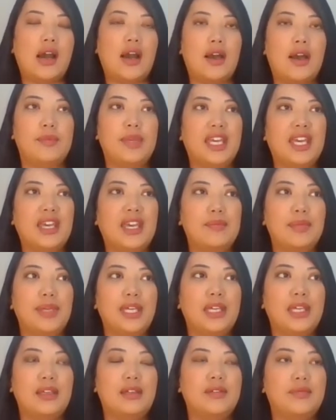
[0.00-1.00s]
It can
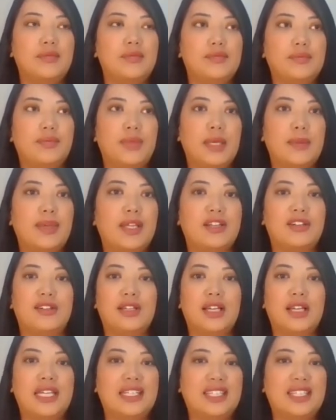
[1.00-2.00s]
be maybe a little
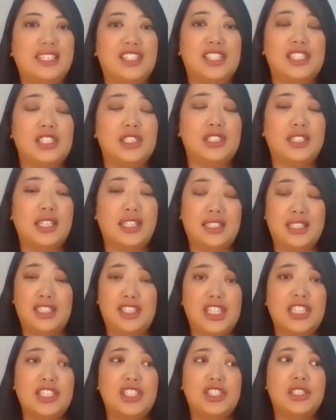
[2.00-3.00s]

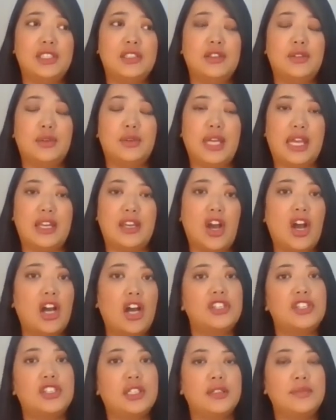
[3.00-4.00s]
indigestion and
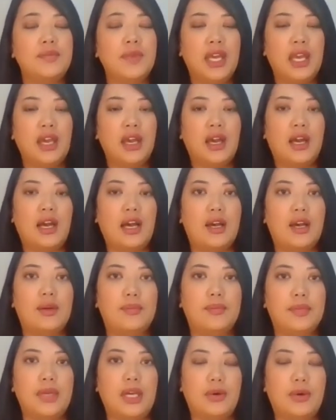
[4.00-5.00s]
nausea.
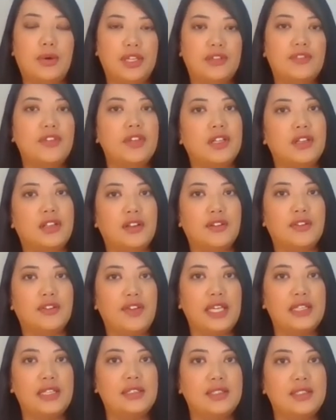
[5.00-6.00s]
Or you feel a little
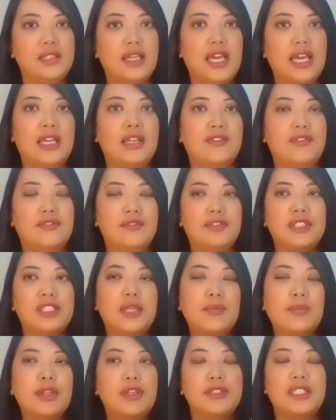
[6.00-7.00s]
faint. And if
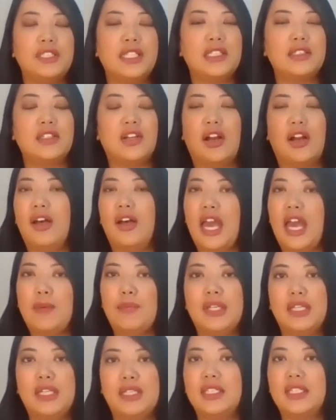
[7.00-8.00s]
some of those things are all
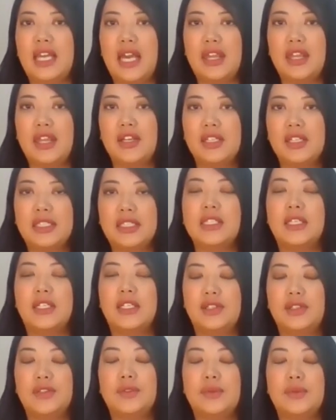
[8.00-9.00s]
happening together and it's
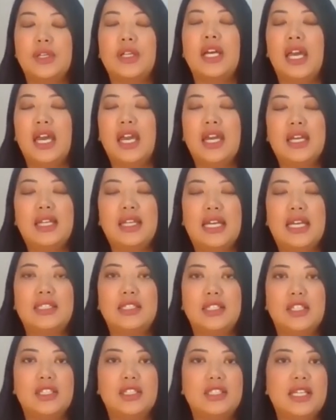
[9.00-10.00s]
unusual, that's
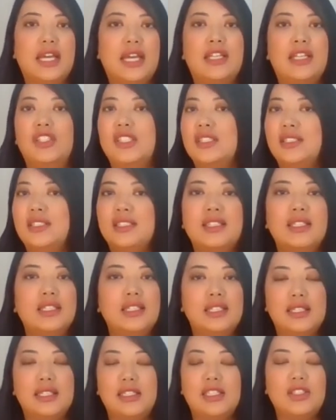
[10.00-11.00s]
a good sign just
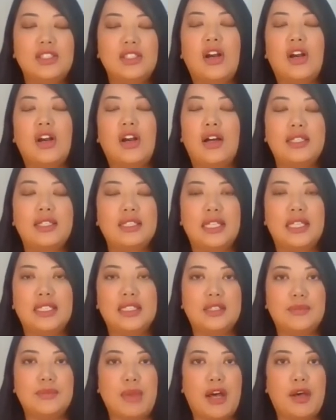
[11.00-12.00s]
to call and
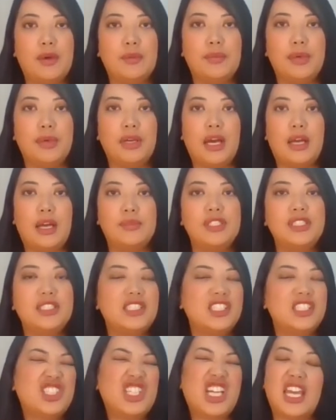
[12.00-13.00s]
get some help, just
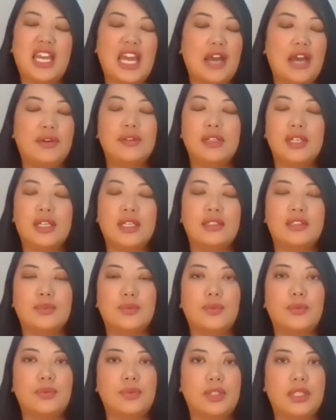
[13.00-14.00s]
to check it out, because,
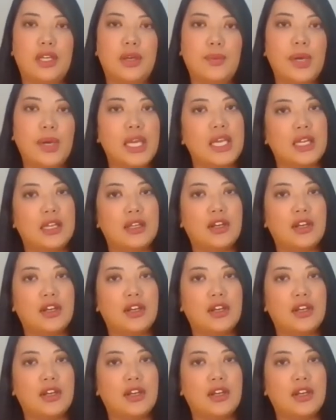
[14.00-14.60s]
what can it